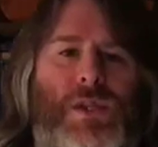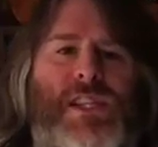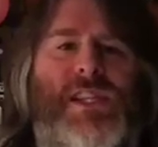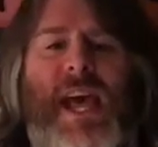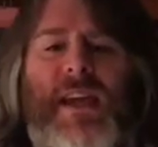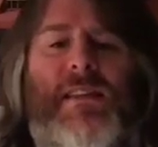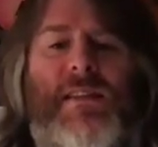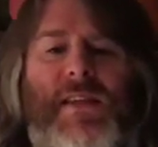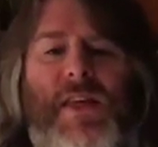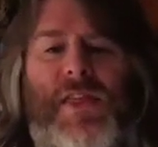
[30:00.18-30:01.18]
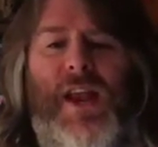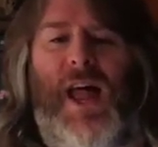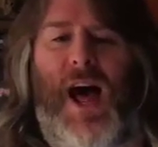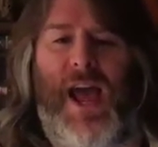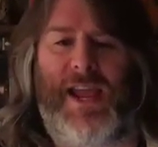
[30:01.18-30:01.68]
saith the
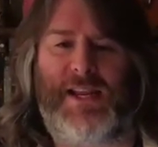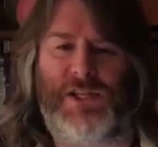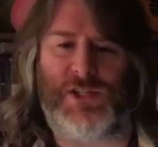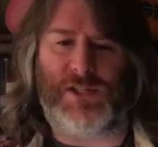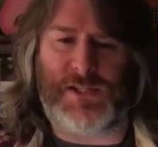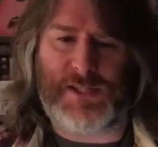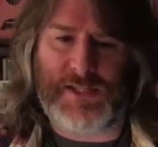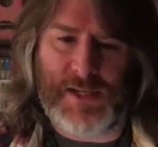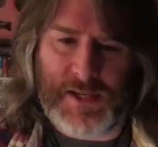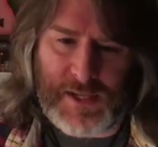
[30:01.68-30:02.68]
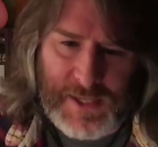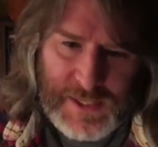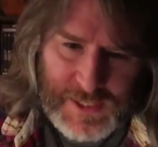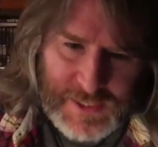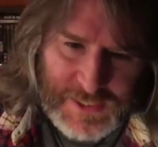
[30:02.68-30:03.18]
lines.
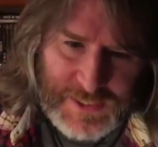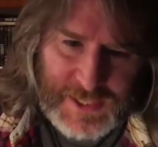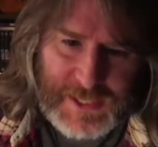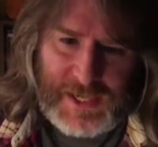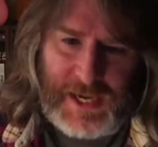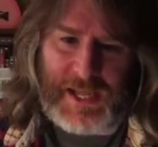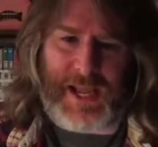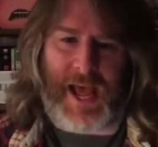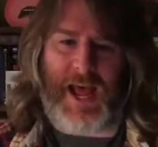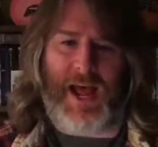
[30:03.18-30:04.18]
Kicker clicker.